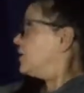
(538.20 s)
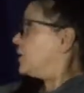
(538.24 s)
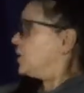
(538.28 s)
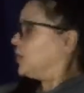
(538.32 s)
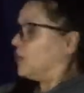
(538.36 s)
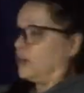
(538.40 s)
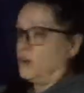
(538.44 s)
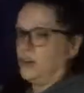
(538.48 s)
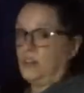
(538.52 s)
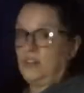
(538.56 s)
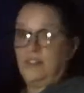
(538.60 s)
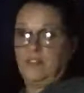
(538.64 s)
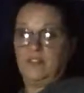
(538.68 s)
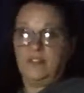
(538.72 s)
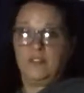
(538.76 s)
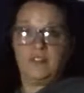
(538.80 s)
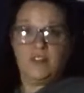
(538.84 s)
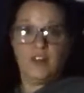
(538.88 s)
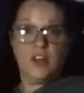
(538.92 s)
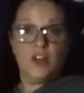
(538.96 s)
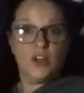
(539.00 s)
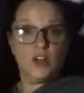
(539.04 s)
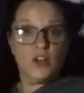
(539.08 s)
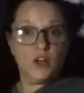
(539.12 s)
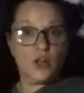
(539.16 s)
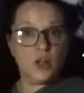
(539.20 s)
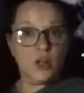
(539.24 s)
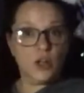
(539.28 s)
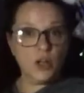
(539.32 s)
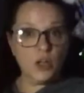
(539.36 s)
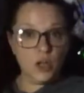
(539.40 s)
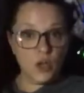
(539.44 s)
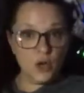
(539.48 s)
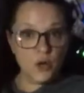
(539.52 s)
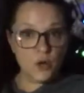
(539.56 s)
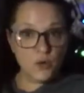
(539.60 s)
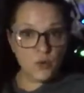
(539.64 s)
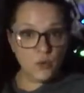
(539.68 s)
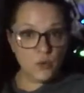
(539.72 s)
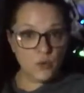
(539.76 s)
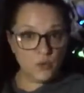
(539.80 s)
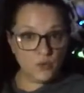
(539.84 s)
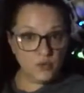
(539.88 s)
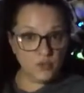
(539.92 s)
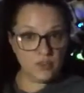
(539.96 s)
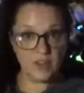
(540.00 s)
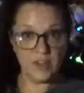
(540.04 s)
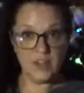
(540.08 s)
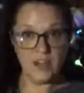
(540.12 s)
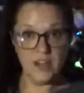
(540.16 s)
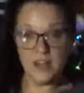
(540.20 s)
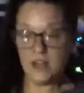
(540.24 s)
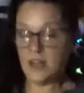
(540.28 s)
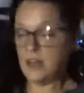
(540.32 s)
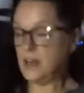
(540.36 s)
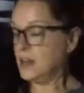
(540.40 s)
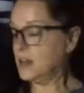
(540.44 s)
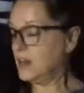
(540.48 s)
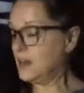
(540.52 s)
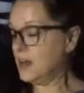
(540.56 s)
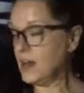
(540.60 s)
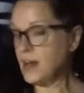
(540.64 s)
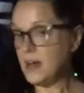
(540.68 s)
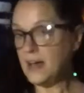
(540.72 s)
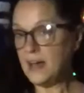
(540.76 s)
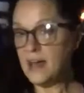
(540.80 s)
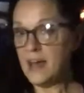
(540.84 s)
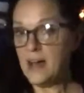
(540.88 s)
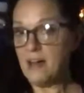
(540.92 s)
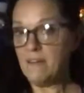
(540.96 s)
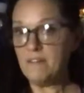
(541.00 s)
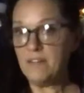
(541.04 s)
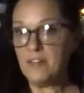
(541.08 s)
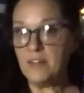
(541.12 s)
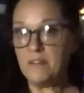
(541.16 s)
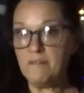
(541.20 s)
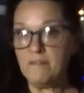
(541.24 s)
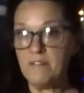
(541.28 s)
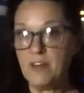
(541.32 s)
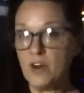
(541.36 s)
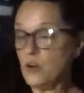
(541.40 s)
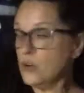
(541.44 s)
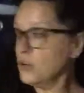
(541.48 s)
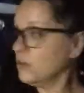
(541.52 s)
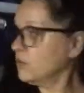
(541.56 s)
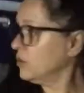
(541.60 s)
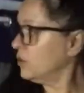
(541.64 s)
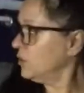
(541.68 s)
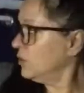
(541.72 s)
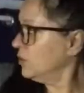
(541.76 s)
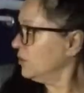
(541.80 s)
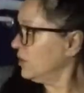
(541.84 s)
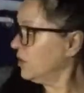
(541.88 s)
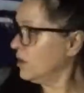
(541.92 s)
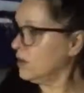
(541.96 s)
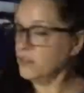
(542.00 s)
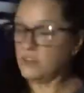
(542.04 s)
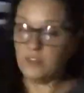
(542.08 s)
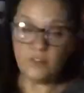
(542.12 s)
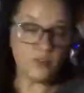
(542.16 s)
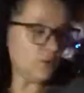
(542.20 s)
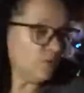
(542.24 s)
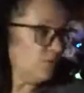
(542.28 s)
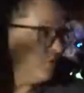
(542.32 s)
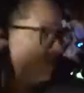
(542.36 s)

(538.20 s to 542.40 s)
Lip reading: curtains closed. I have them velcroed also